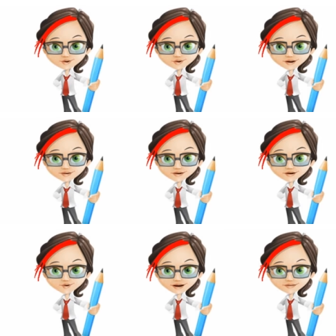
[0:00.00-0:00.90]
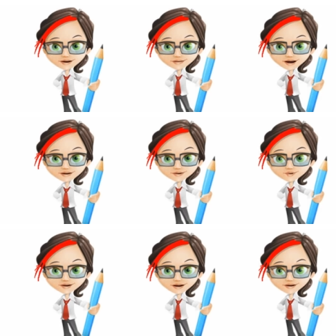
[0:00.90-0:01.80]
taking great care not
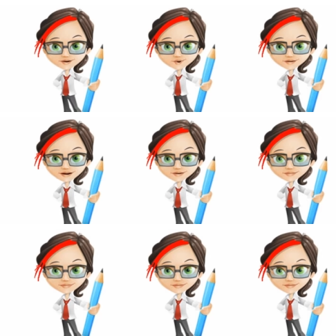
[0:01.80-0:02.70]
to move any of them.